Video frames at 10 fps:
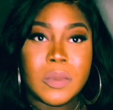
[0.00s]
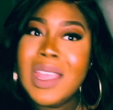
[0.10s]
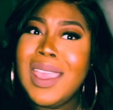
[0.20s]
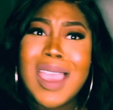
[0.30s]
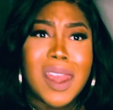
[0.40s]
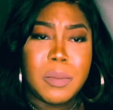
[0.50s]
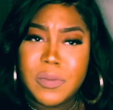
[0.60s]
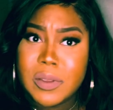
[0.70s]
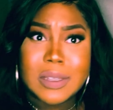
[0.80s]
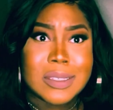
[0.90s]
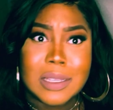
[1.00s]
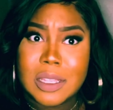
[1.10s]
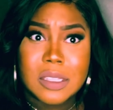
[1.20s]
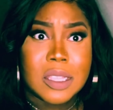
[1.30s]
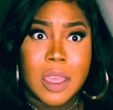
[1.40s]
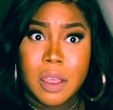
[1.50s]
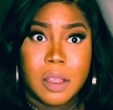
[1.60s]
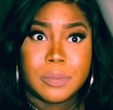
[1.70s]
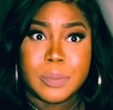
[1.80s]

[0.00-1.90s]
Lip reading: He got to be feeling silly as hell.